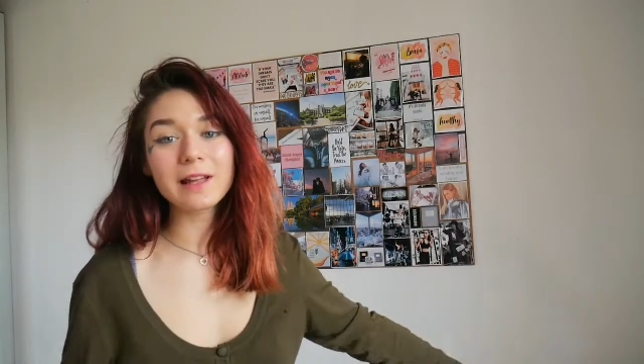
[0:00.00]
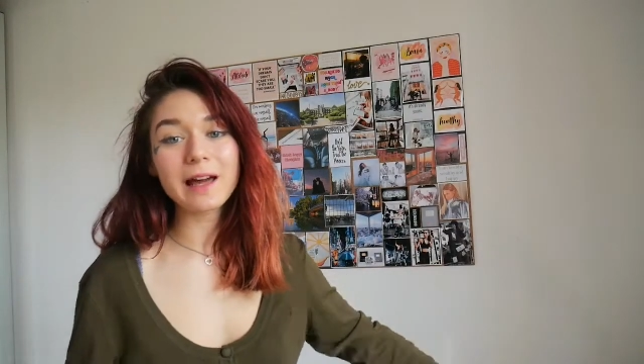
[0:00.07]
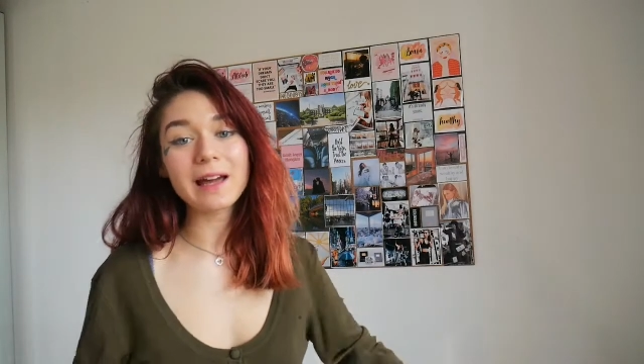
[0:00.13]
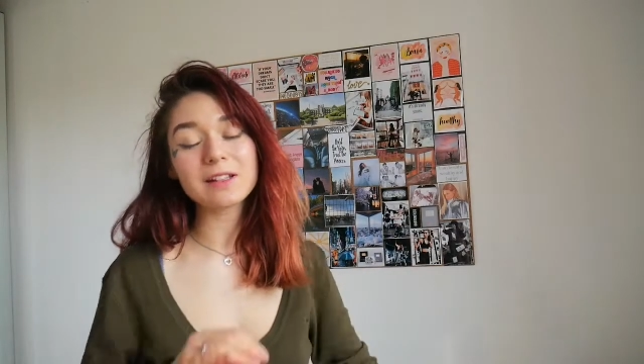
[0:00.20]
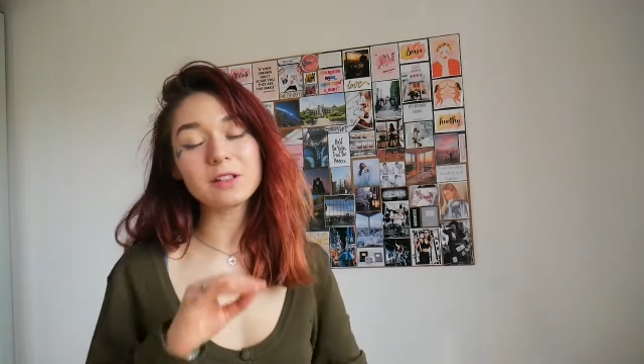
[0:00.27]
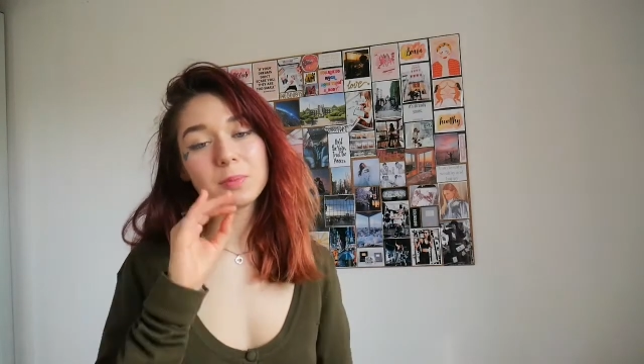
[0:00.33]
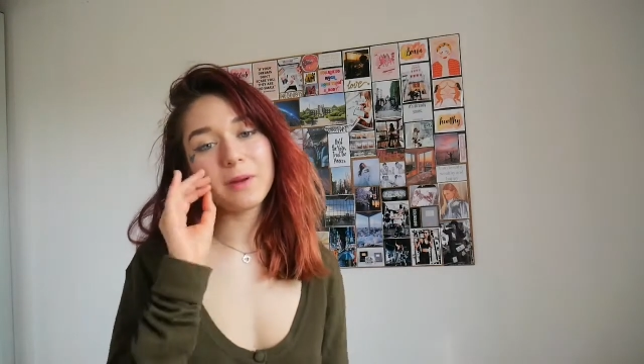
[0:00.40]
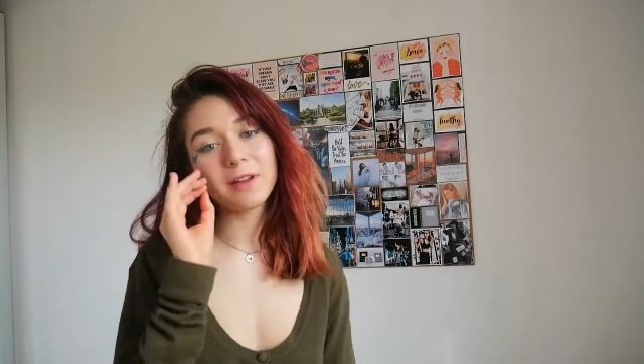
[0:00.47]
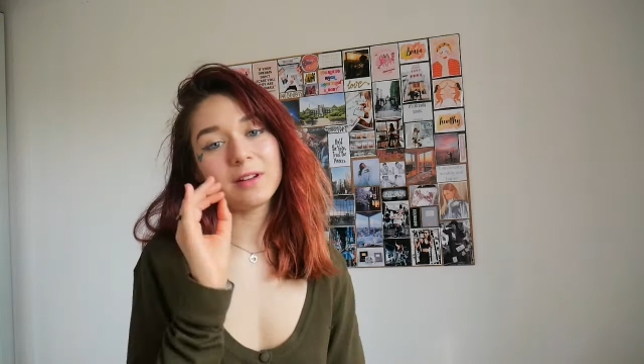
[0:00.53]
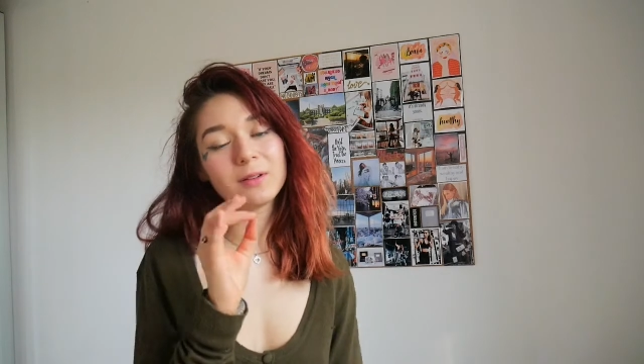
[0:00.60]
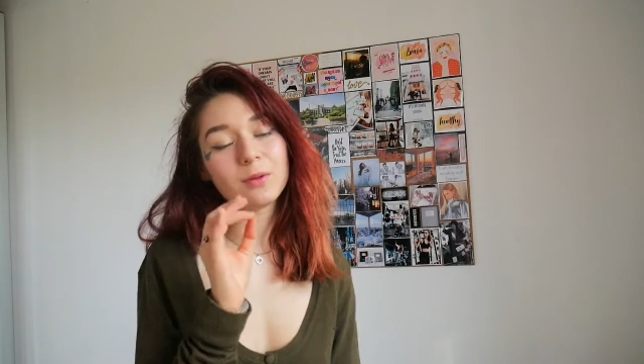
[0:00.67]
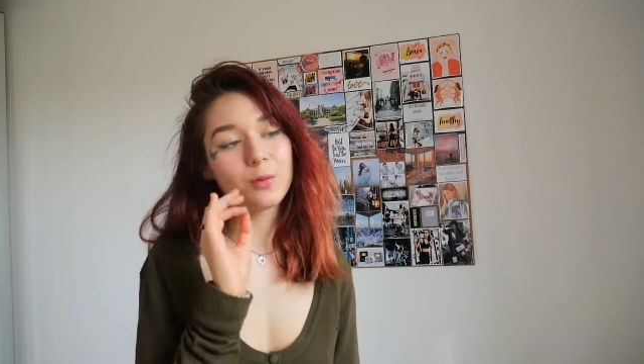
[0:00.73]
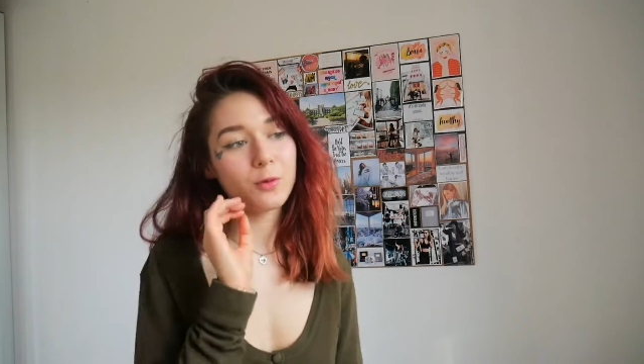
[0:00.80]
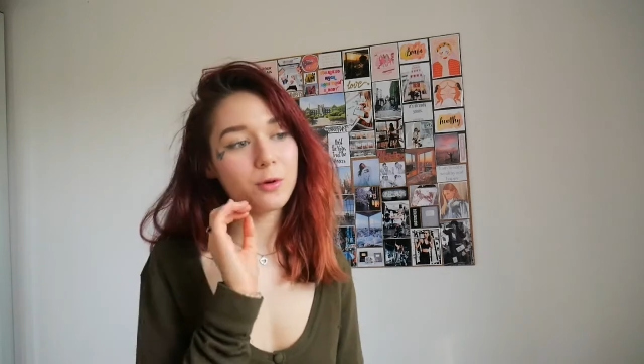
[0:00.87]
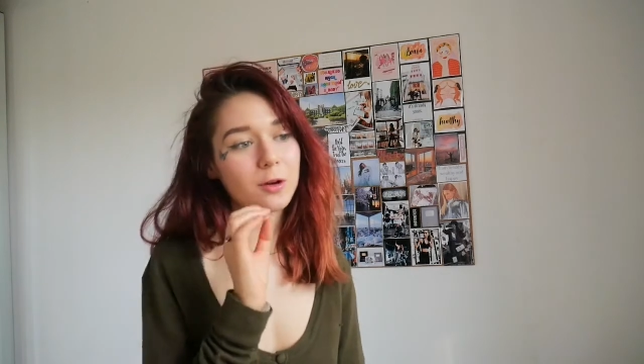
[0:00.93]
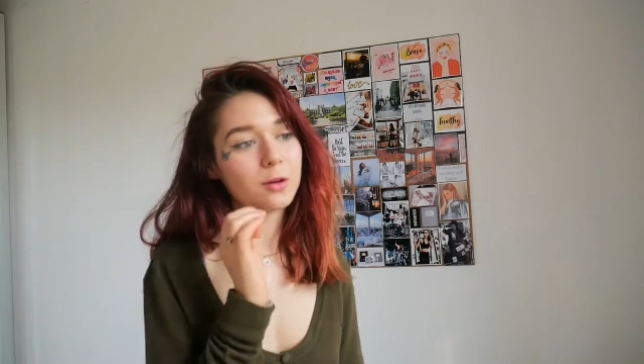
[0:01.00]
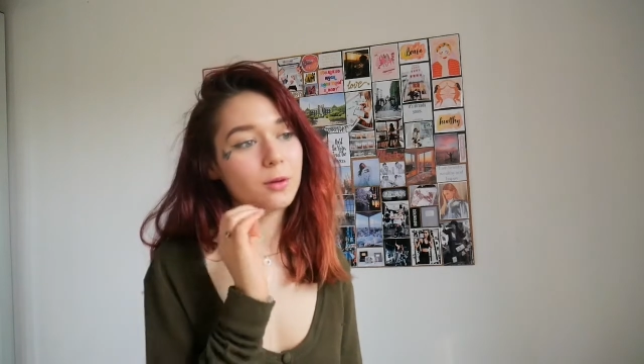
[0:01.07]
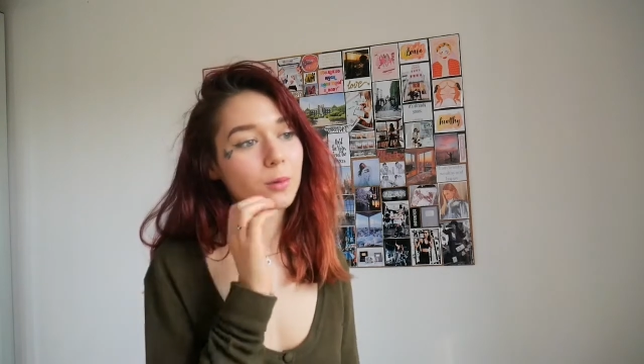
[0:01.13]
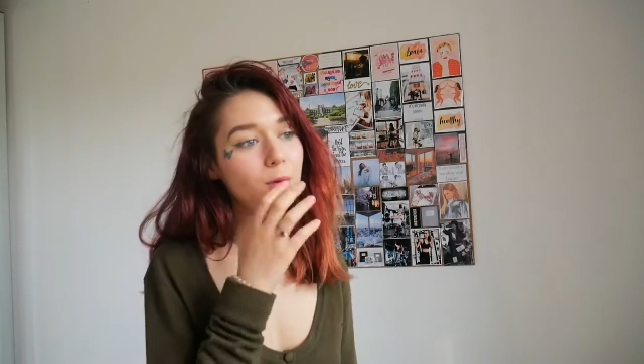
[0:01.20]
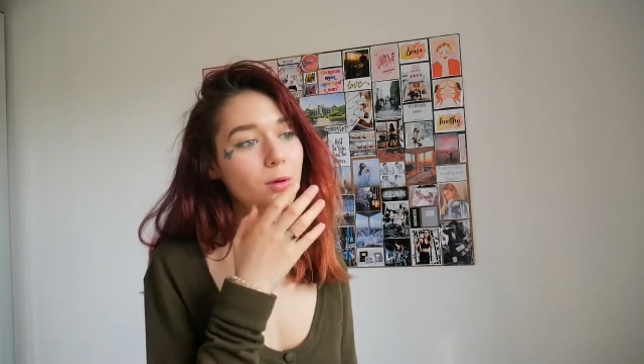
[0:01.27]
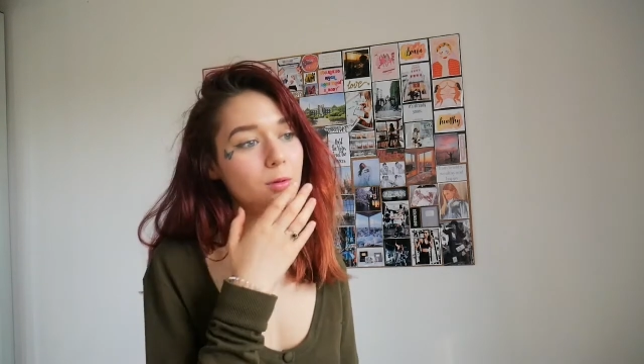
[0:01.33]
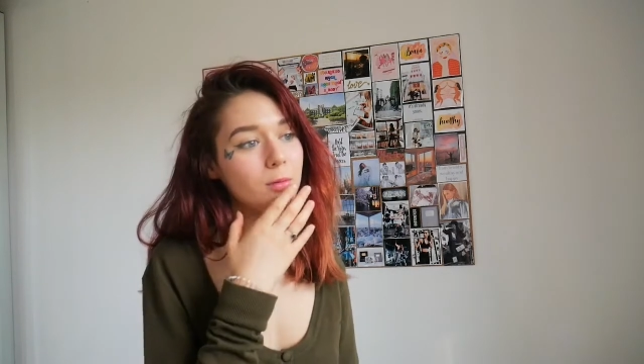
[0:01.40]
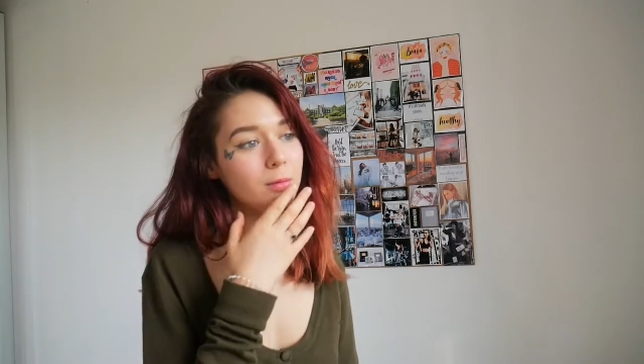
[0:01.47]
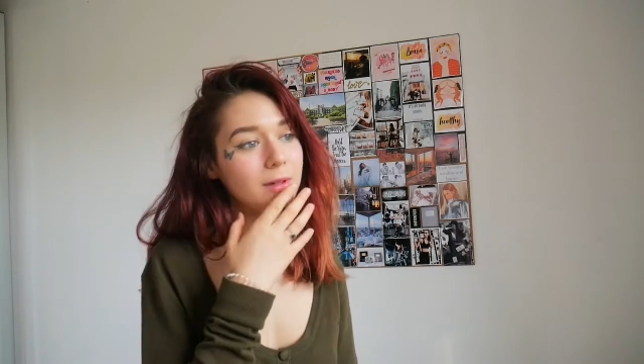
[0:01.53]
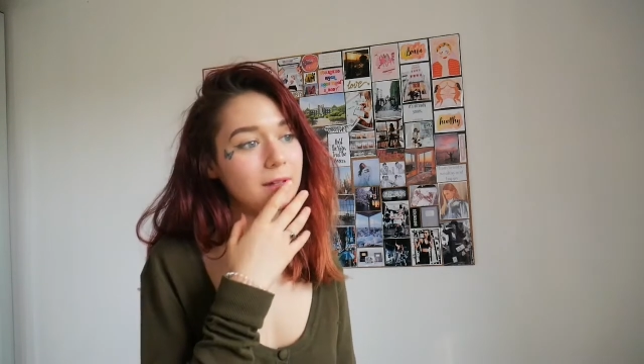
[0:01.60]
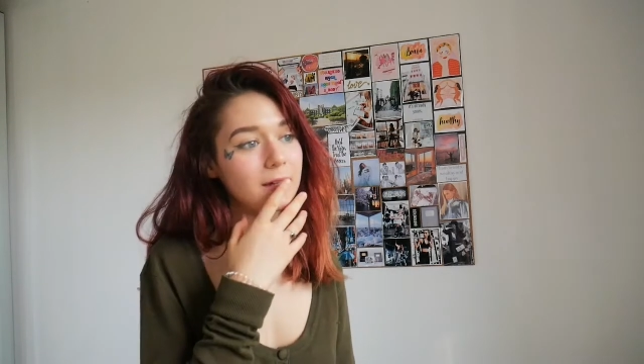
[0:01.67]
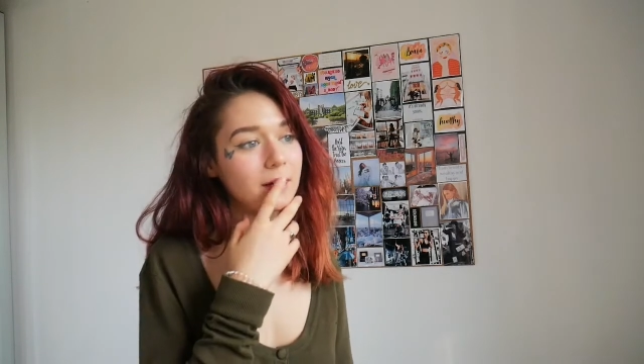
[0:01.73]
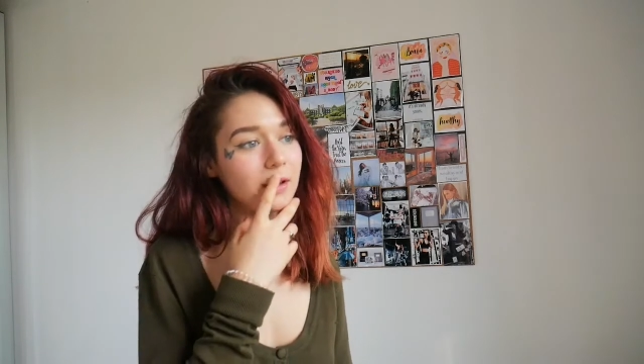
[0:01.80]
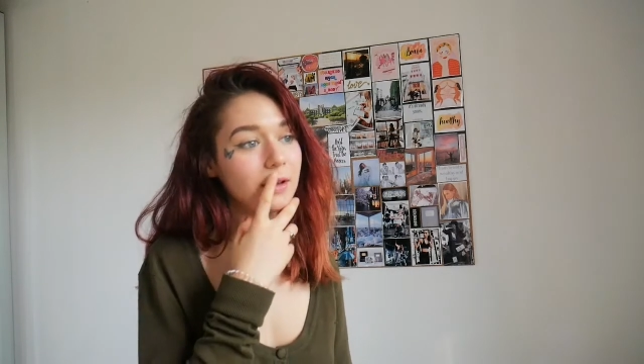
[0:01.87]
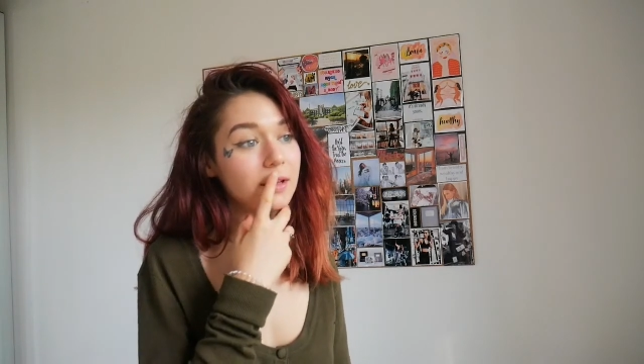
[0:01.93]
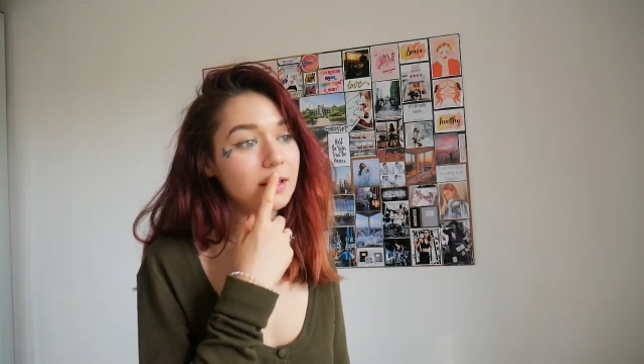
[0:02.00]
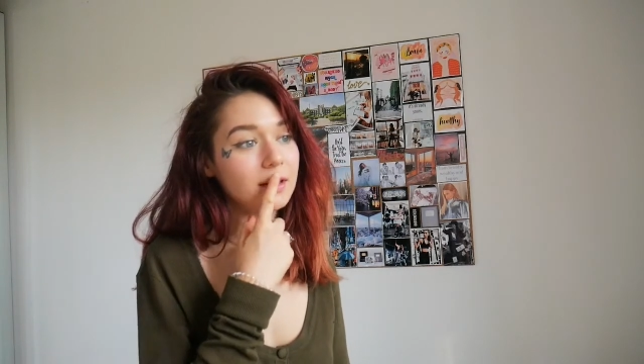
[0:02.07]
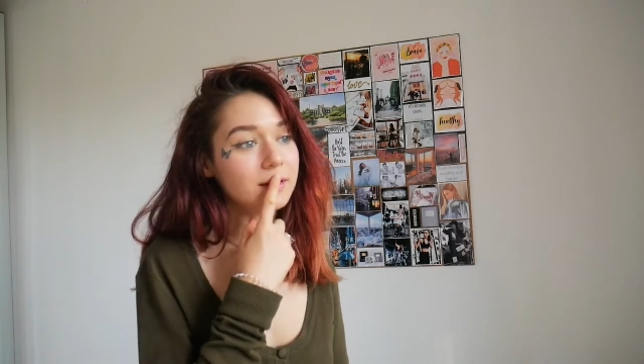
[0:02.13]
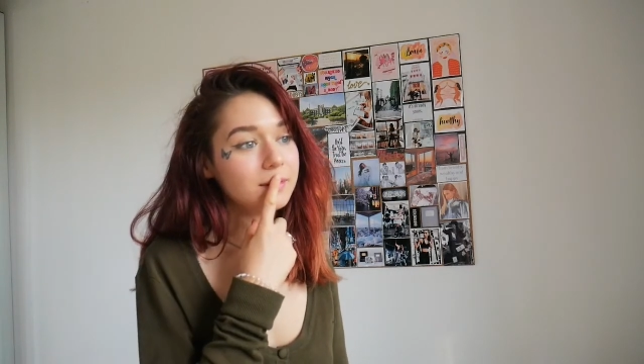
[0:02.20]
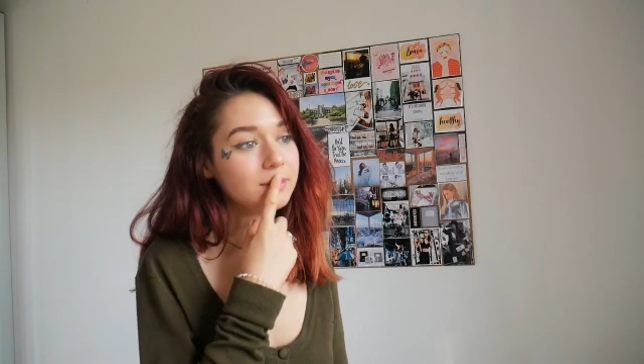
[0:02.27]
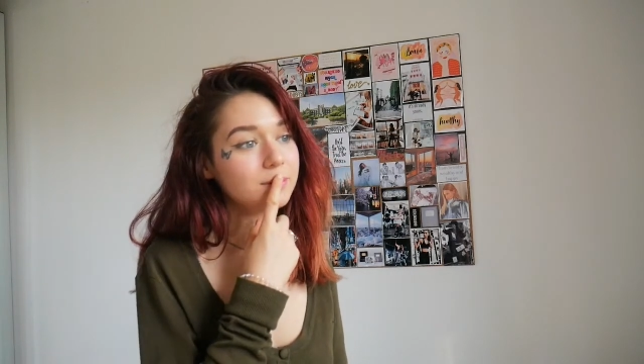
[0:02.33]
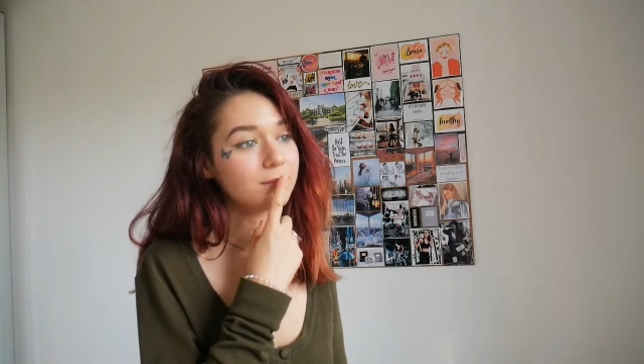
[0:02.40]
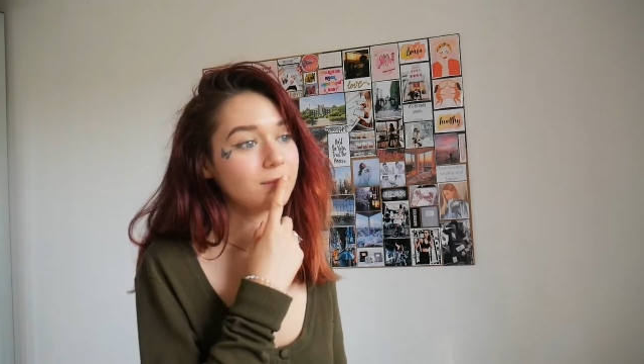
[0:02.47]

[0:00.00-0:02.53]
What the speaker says: I spent one whole week on it.